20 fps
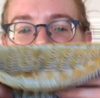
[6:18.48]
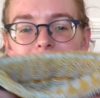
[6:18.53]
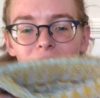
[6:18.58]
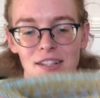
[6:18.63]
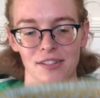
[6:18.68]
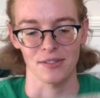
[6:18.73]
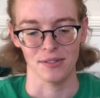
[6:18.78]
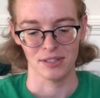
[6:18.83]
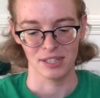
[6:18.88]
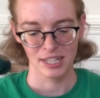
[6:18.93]

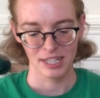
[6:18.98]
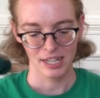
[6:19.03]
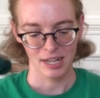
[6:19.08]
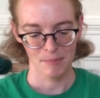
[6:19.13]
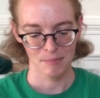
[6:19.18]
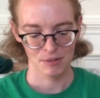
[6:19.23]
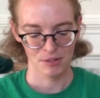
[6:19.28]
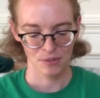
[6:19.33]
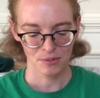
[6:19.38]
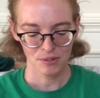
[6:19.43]
So it's like I'm
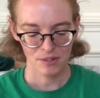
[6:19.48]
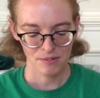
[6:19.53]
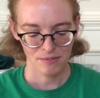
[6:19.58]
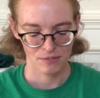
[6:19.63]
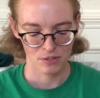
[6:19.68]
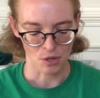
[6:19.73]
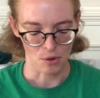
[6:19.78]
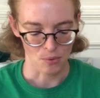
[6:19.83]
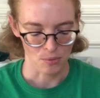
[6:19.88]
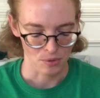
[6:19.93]
sort of
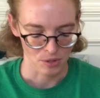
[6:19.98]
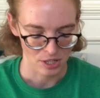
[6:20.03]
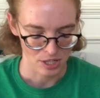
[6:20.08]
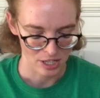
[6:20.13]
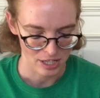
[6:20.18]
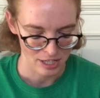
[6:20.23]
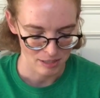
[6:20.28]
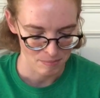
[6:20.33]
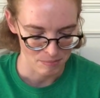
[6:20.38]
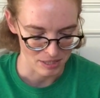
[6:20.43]
torn
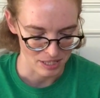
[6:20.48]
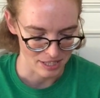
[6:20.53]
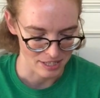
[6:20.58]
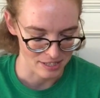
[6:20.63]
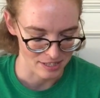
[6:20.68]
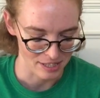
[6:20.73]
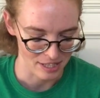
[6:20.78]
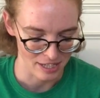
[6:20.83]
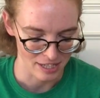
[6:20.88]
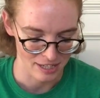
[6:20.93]
on it
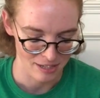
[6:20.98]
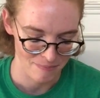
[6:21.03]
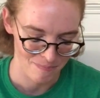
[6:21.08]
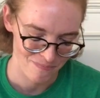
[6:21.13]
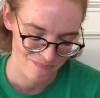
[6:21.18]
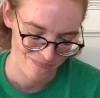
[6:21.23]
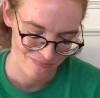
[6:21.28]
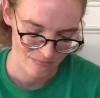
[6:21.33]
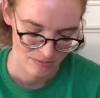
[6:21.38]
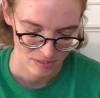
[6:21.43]
because like
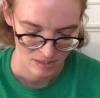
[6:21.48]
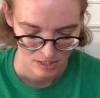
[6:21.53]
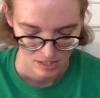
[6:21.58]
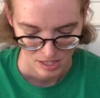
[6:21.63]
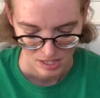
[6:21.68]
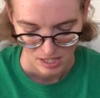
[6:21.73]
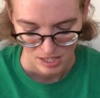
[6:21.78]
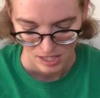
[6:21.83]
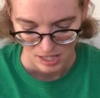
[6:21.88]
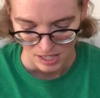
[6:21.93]

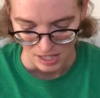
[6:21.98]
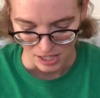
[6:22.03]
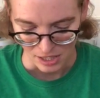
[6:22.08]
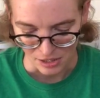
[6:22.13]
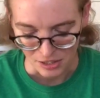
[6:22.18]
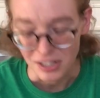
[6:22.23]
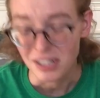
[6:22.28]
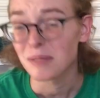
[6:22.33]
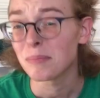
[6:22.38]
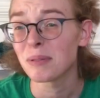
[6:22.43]
it
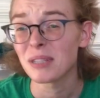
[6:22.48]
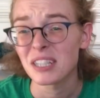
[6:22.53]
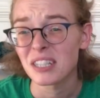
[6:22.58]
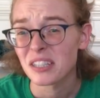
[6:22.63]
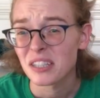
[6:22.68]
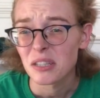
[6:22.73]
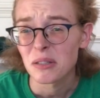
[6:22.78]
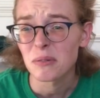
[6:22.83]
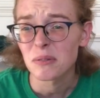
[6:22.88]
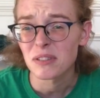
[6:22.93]
could be a
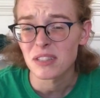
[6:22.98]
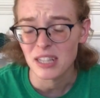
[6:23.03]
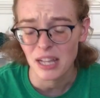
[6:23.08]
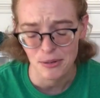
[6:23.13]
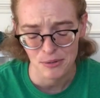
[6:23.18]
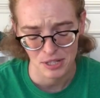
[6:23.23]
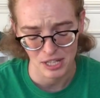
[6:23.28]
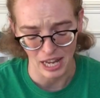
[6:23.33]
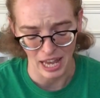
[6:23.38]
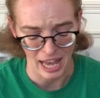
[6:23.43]
cute
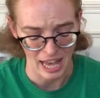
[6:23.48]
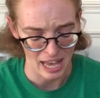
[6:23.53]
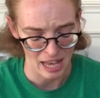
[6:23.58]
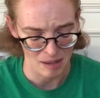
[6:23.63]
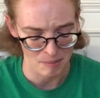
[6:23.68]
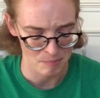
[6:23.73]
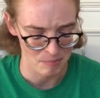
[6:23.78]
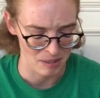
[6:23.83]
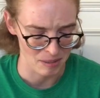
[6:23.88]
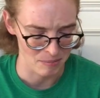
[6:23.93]
slouchy
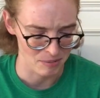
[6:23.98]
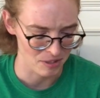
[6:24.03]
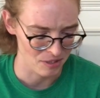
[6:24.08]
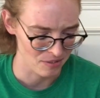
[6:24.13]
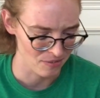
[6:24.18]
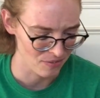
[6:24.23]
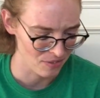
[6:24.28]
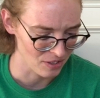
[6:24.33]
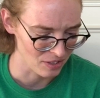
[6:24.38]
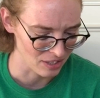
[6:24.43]
hat, but I'm just
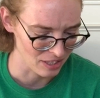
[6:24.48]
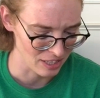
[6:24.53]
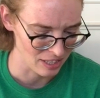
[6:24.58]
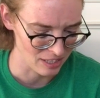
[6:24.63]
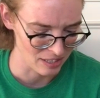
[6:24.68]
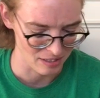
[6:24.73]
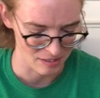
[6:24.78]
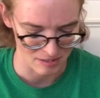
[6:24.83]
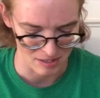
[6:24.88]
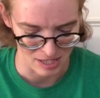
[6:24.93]

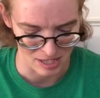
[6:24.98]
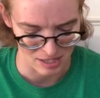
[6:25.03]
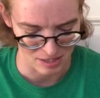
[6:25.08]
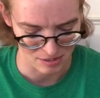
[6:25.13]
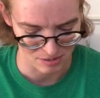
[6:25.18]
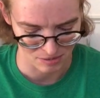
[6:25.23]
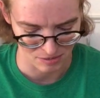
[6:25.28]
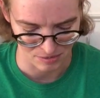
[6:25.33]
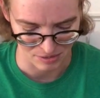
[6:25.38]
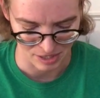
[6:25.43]
feeling
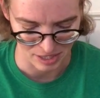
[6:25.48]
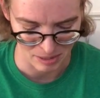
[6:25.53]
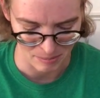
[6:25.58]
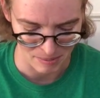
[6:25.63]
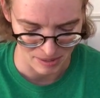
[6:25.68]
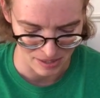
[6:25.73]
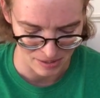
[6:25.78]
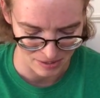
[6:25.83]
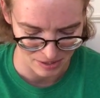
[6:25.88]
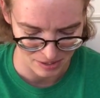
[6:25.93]
not great
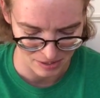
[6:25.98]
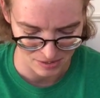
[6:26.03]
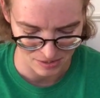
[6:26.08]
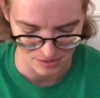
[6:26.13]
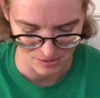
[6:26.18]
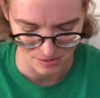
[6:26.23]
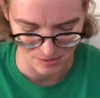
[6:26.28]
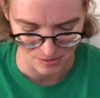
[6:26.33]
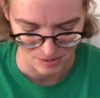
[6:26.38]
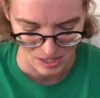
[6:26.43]
about it.
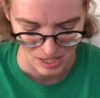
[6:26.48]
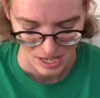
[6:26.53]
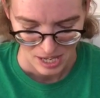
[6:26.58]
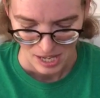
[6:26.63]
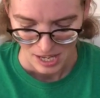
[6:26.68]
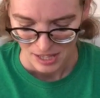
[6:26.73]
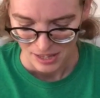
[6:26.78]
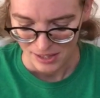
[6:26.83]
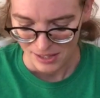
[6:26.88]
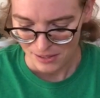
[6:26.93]
So
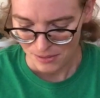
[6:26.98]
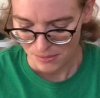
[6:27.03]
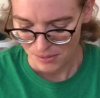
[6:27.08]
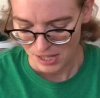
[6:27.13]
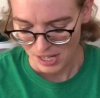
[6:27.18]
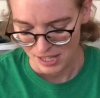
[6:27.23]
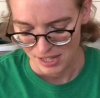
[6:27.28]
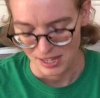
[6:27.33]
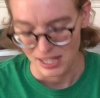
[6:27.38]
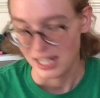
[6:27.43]
this one
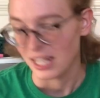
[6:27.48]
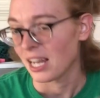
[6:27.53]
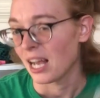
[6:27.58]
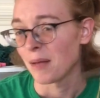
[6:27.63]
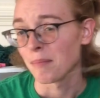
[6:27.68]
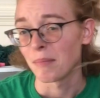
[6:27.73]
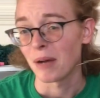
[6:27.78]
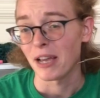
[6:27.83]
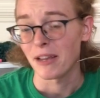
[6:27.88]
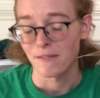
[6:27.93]
I think I
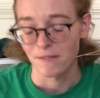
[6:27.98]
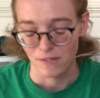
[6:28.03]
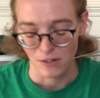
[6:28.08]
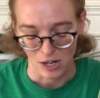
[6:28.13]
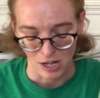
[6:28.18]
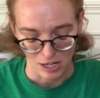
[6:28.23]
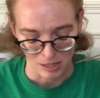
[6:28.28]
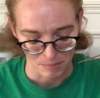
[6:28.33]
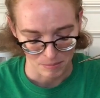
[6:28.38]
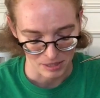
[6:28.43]
might
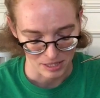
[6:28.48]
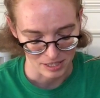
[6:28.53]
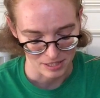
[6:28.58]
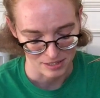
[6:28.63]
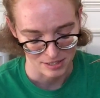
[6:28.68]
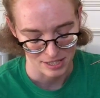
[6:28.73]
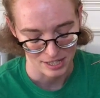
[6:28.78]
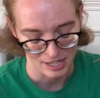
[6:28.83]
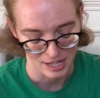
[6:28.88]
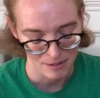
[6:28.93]
frog because
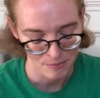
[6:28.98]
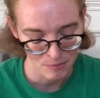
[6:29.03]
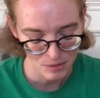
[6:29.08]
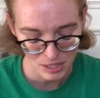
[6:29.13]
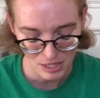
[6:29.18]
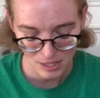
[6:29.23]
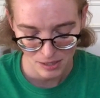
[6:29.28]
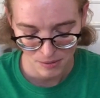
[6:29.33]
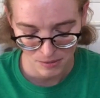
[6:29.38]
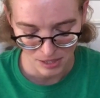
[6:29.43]
like I
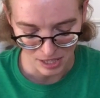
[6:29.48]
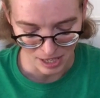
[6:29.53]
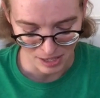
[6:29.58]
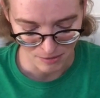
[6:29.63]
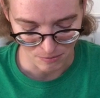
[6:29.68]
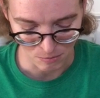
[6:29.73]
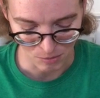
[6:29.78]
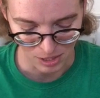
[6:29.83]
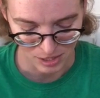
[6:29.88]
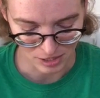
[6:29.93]
really kind
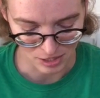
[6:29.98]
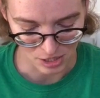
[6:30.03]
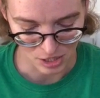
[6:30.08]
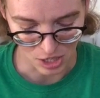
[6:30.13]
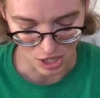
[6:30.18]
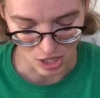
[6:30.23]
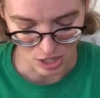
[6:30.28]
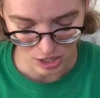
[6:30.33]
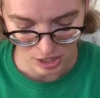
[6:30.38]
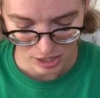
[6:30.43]
of want the
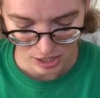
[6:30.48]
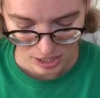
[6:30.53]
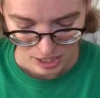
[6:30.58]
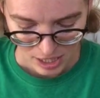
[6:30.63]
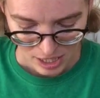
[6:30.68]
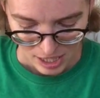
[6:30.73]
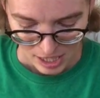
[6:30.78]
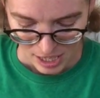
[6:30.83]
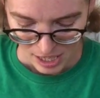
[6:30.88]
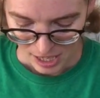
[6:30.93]
yarn,
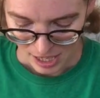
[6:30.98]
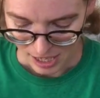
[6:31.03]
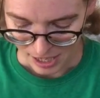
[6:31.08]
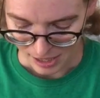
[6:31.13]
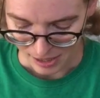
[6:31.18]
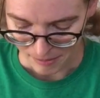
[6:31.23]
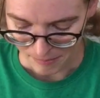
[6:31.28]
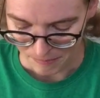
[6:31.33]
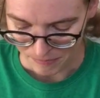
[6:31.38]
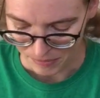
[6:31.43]

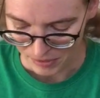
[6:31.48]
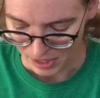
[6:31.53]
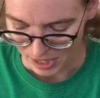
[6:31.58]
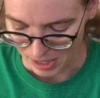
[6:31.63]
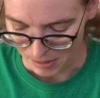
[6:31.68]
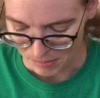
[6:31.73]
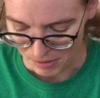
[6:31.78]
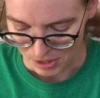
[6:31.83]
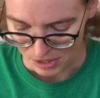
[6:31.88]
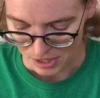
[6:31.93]
and
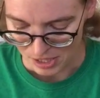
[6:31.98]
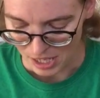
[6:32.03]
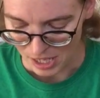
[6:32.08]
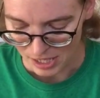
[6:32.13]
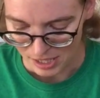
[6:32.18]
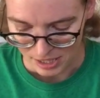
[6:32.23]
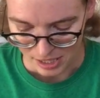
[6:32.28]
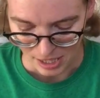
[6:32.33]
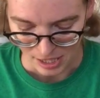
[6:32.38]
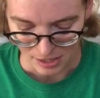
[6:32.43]
I'm just not
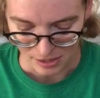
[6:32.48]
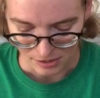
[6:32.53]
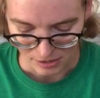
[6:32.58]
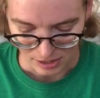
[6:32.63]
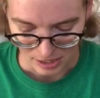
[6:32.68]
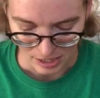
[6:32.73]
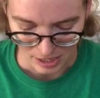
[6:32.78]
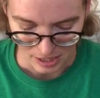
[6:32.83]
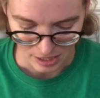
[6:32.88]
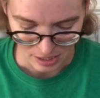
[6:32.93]

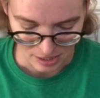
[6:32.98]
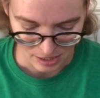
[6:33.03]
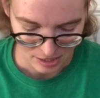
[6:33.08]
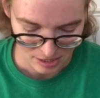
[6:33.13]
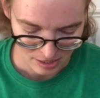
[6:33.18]
entirely,